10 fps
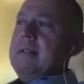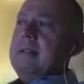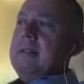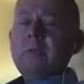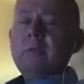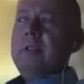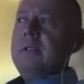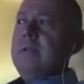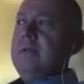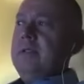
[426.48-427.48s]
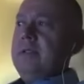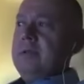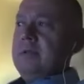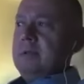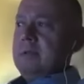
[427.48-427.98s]
medical use
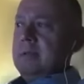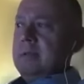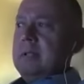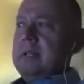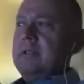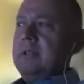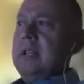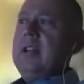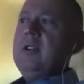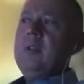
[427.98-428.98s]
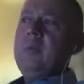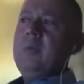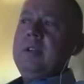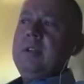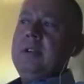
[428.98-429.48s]
is legal
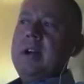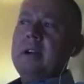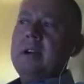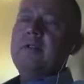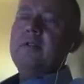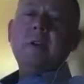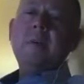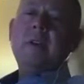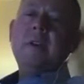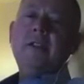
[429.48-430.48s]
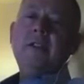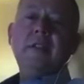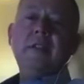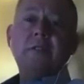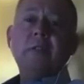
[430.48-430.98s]
with a doctor's recommendation in
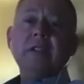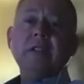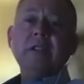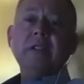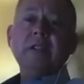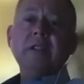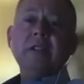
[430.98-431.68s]
36 states.